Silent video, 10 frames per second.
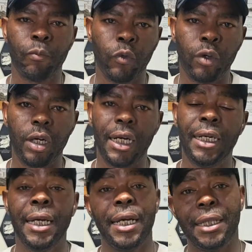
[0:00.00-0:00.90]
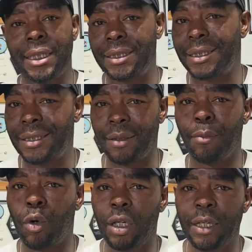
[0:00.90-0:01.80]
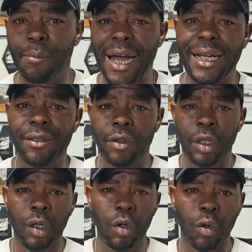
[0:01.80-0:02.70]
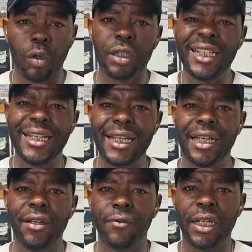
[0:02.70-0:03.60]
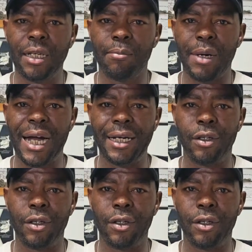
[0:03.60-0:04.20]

All right, unless it's the morning bite or the evening bite.